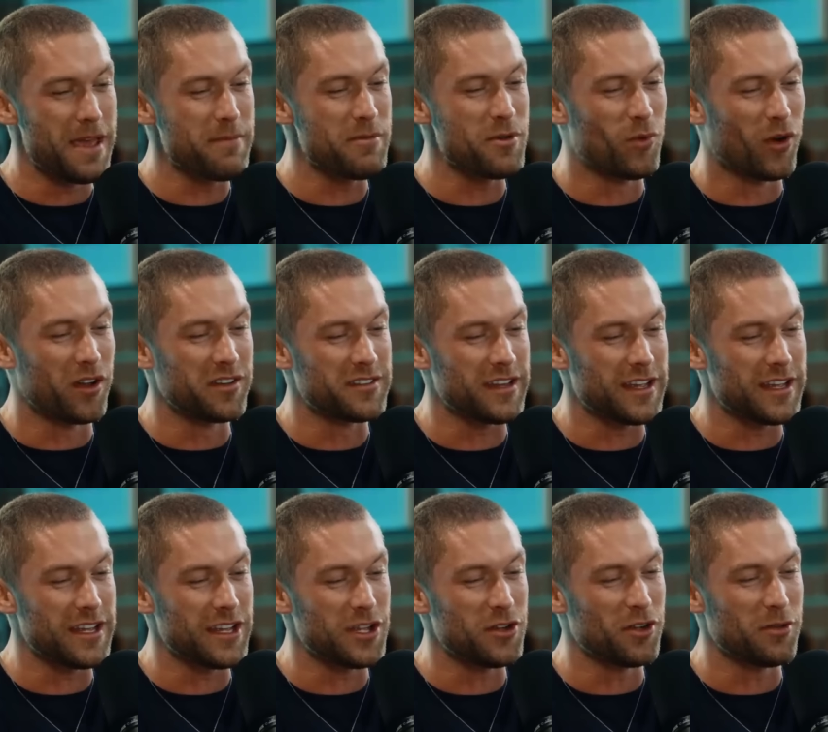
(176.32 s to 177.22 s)
Maybe one
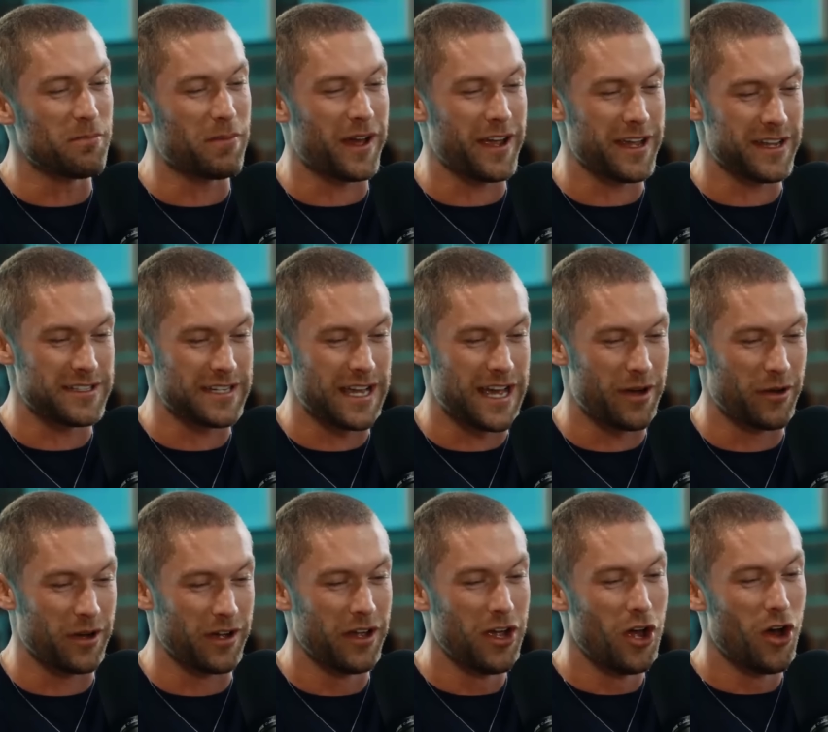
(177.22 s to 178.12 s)
day you'll buy a
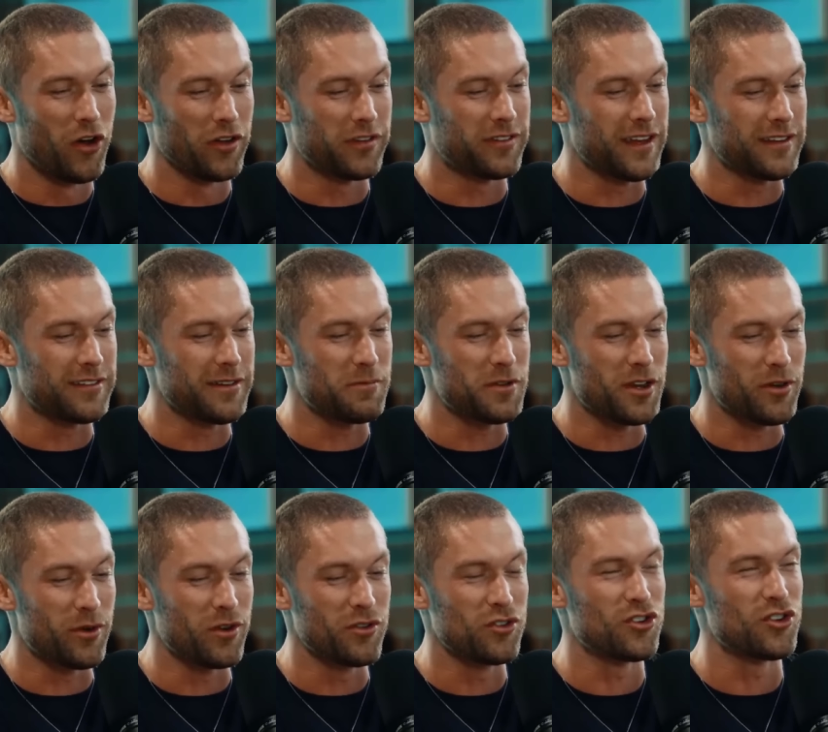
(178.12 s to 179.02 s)
tower or set up
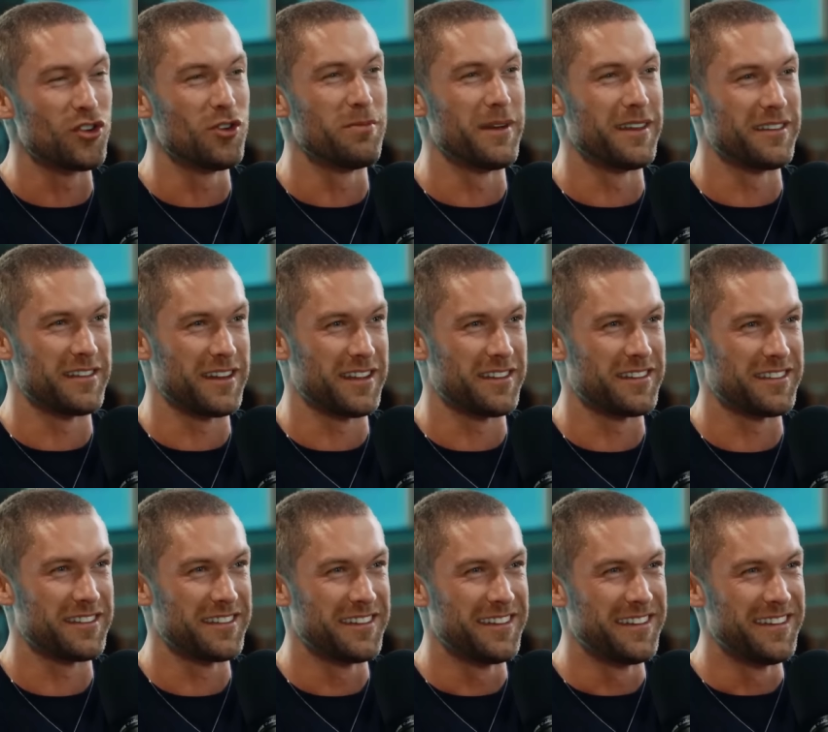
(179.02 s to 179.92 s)
your own shoe
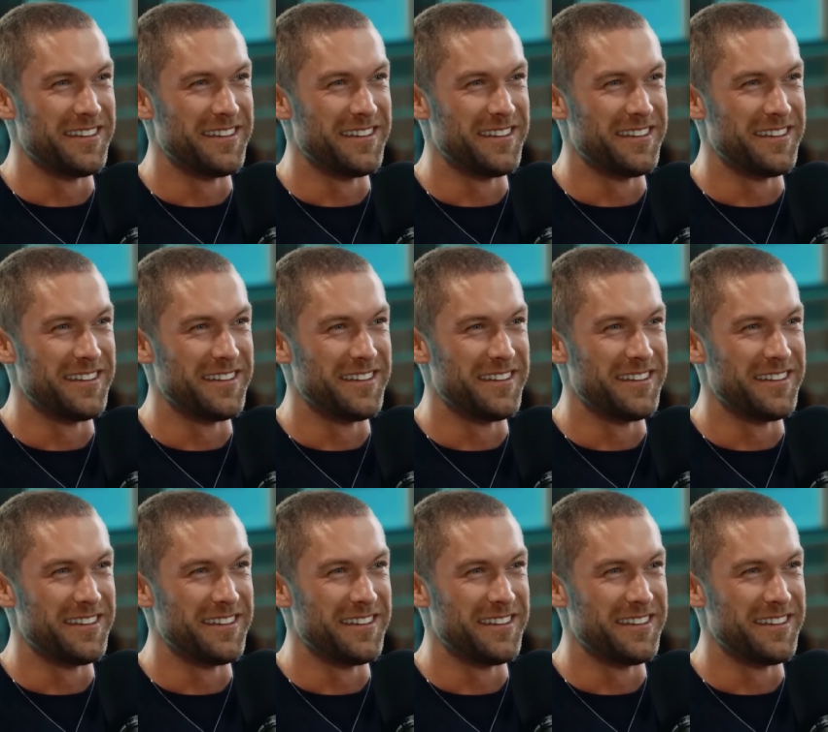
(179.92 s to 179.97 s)
business."